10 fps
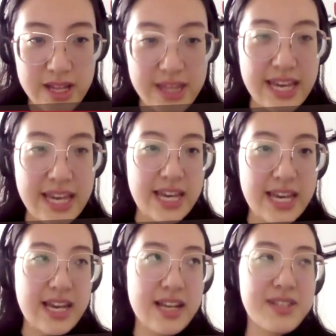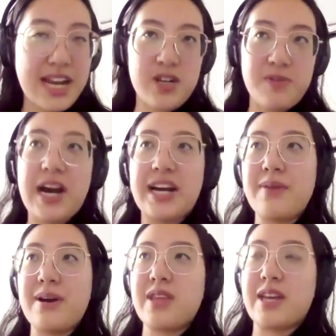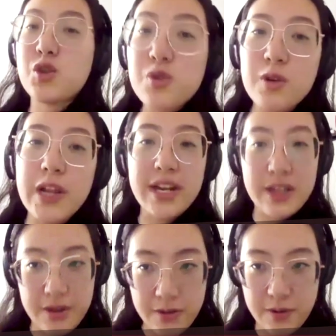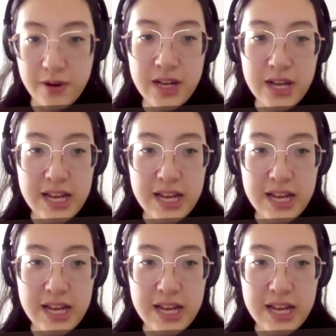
the section of talking about like truly new